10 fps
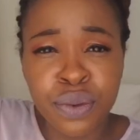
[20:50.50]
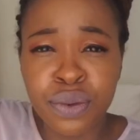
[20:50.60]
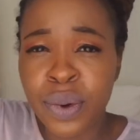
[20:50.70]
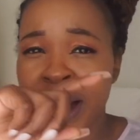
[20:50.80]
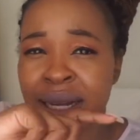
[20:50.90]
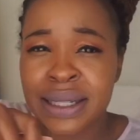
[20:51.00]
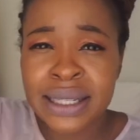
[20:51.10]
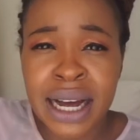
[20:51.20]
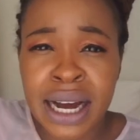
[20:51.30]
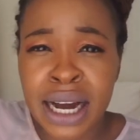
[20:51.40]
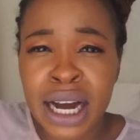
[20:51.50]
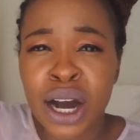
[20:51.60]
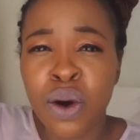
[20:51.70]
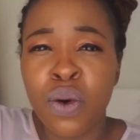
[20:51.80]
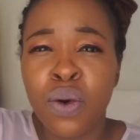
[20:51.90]

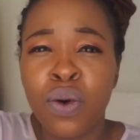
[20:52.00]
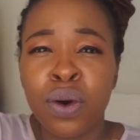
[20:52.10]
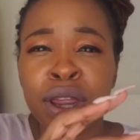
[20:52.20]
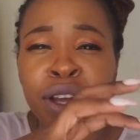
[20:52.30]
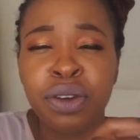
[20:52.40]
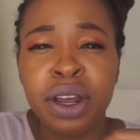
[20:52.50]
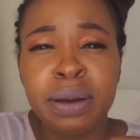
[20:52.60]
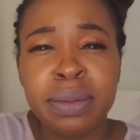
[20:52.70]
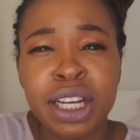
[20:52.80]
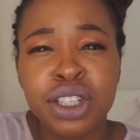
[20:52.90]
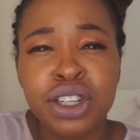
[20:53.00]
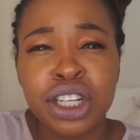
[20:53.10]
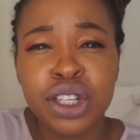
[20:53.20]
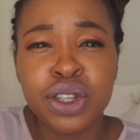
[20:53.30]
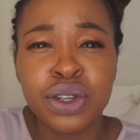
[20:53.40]
razor or the cream that you
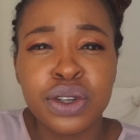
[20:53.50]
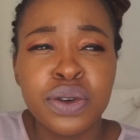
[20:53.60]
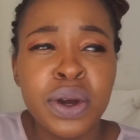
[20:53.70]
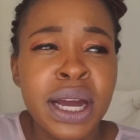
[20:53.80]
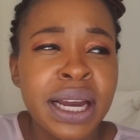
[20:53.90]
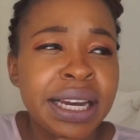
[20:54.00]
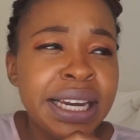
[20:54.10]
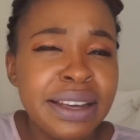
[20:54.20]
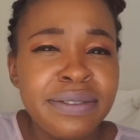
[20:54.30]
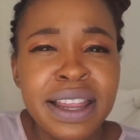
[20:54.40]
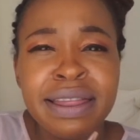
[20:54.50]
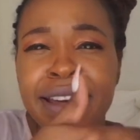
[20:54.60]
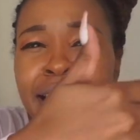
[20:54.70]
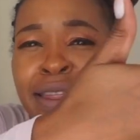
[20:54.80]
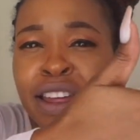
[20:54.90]
need to leave in
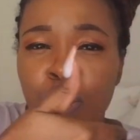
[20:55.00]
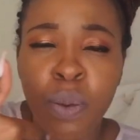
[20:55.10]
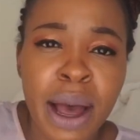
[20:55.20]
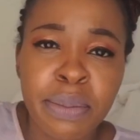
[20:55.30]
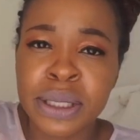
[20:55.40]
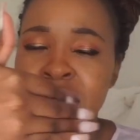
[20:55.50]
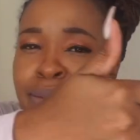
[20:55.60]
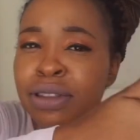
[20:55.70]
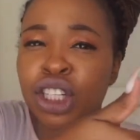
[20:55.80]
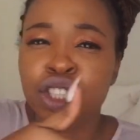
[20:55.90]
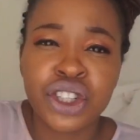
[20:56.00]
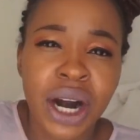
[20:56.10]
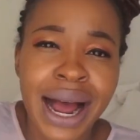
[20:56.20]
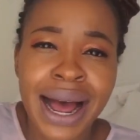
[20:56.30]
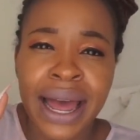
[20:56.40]
there and then wipe with something
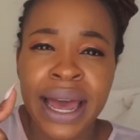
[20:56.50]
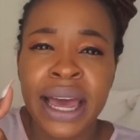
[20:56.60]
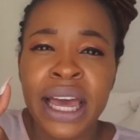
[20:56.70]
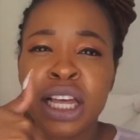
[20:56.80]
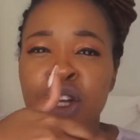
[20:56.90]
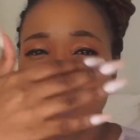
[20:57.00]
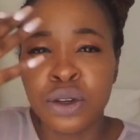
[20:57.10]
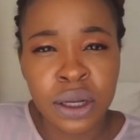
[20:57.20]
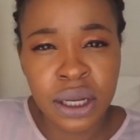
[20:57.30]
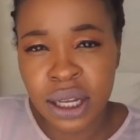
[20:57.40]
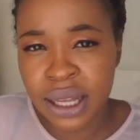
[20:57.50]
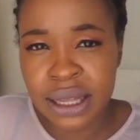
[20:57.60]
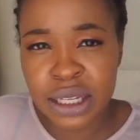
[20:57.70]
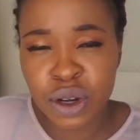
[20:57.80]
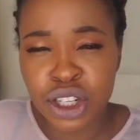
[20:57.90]
dry.
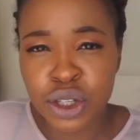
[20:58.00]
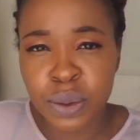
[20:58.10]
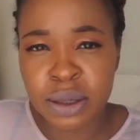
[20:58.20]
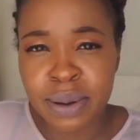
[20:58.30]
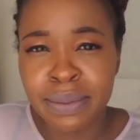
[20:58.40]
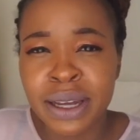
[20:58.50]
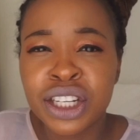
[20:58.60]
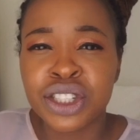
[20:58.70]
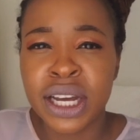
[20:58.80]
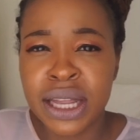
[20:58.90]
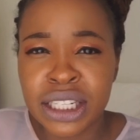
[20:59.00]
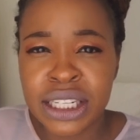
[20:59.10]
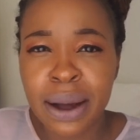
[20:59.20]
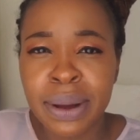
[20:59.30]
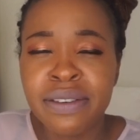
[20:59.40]
This one just works better because you're in the
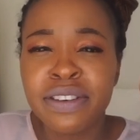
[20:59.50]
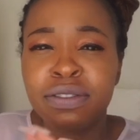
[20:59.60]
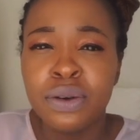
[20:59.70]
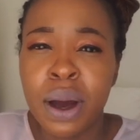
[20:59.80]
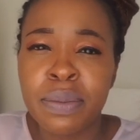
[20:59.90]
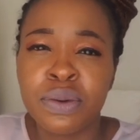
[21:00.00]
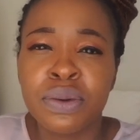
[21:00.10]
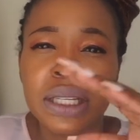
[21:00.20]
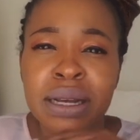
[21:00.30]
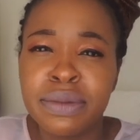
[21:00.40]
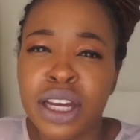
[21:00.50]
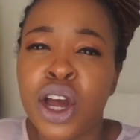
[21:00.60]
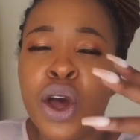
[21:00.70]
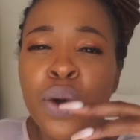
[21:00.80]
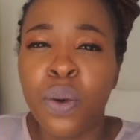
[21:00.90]
shower. Even if you wipe it with something
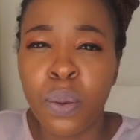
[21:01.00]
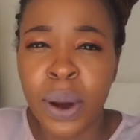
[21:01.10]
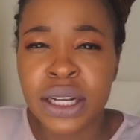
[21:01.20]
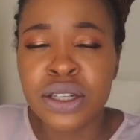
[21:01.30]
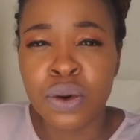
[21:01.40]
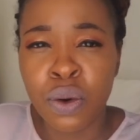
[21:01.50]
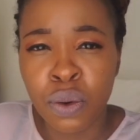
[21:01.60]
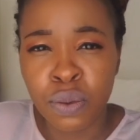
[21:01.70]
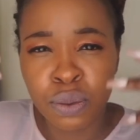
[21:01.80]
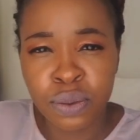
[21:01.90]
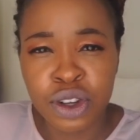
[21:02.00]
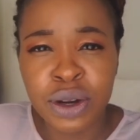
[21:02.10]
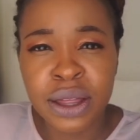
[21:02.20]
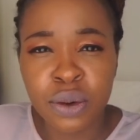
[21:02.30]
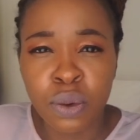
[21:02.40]
wet or you
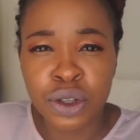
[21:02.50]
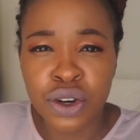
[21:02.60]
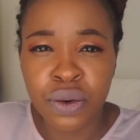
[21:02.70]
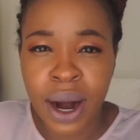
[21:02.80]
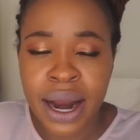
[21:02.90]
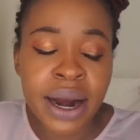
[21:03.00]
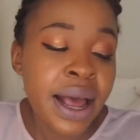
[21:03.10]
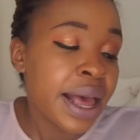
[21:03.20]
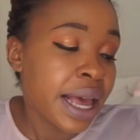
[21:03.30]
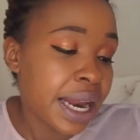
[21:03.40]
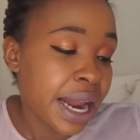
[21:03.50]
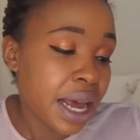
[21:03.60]
let the water run, it